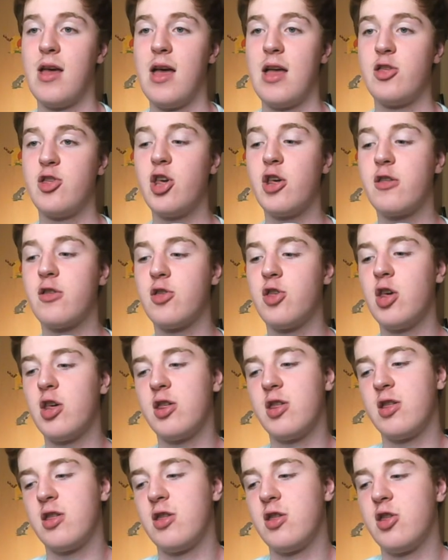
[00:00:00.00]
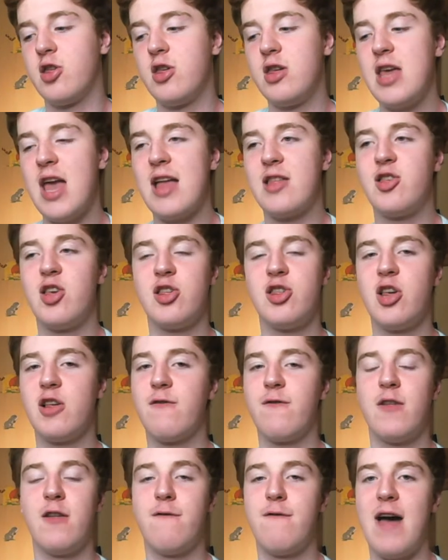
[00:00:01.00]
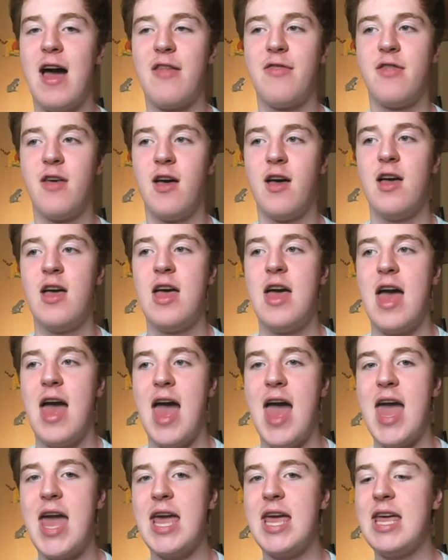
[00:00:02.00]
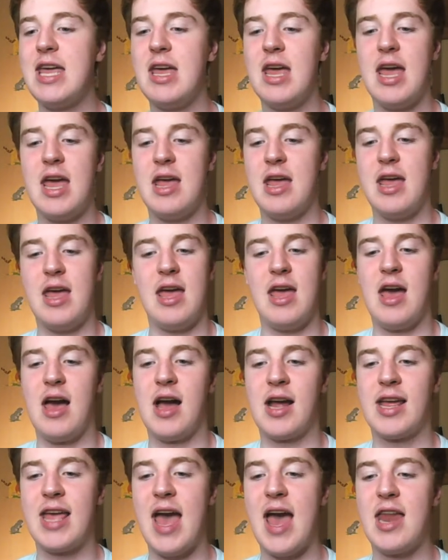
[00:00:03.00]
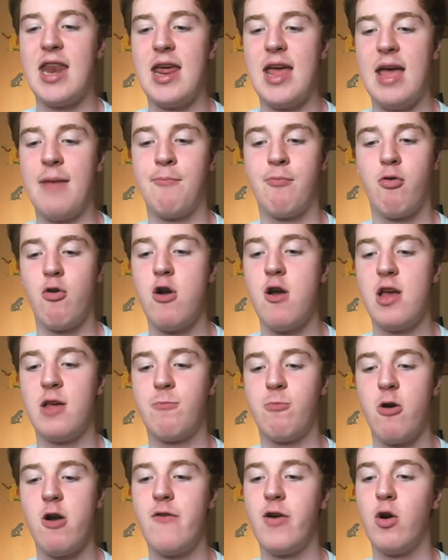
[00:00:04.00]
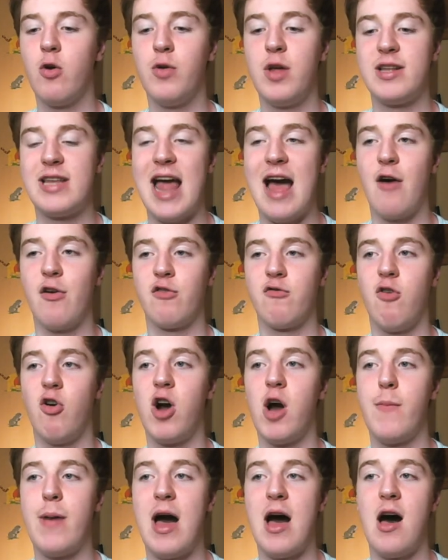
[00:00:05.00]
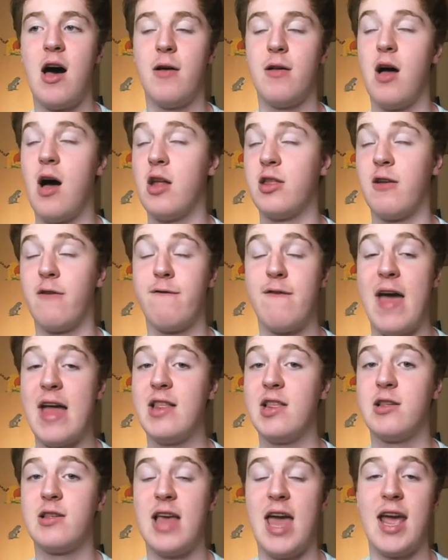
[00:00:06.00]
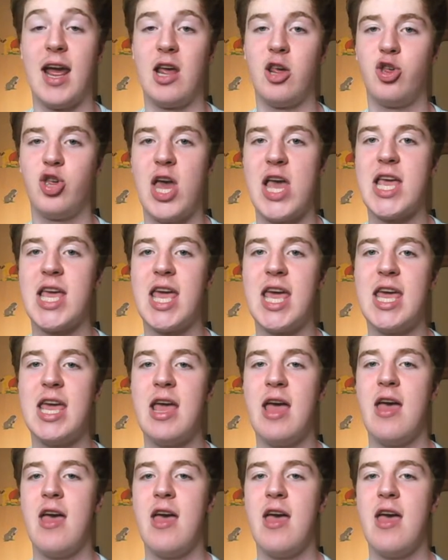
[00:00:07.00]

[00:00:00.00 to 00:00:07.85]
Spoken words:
Just for the fact that it's proving all the doubters wrong about our defence, saying it's shaky.